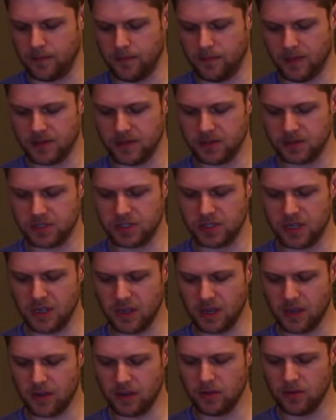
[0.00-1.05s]
But there's
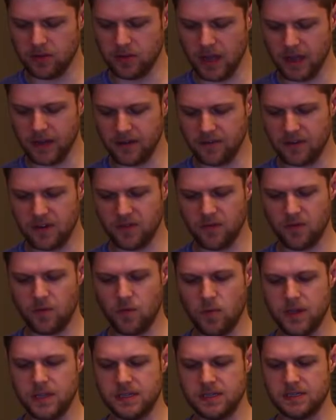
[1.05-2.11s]
a lot of different
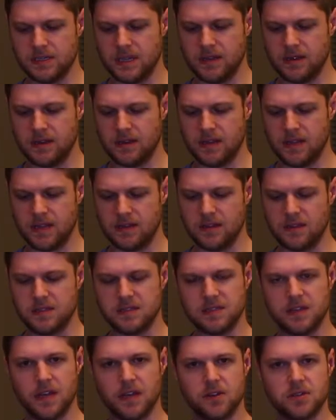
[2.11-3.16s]
ways that the
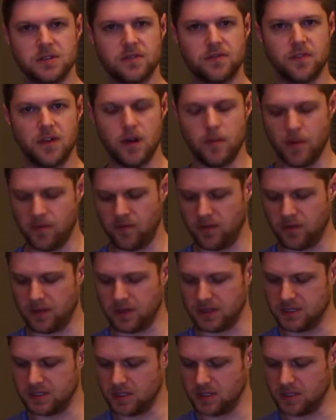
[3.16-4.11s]
designers have come up for this.